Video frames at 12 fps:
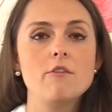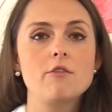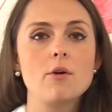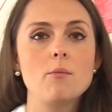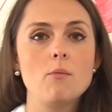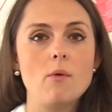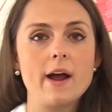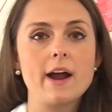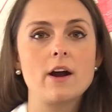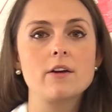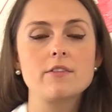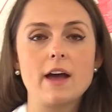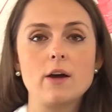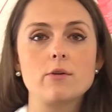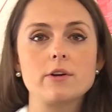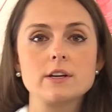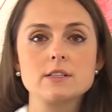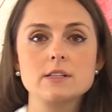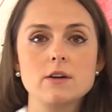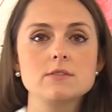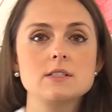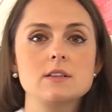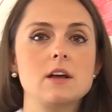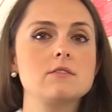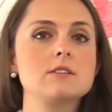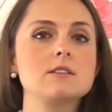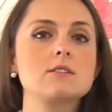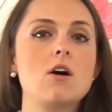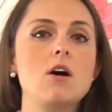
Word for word: from where the aorta is so stenosis,